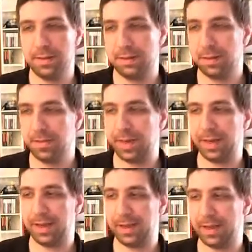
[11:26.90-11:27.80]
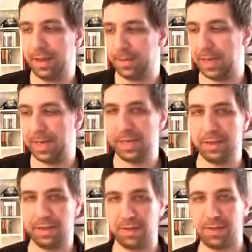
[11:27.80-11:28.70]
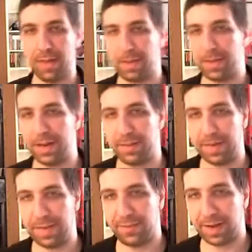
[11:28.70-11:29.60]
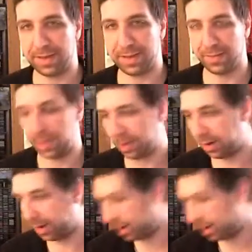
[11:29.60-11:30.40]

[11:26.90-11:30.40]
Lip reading: So be it. I mean, he deserves to make money when he finds something good.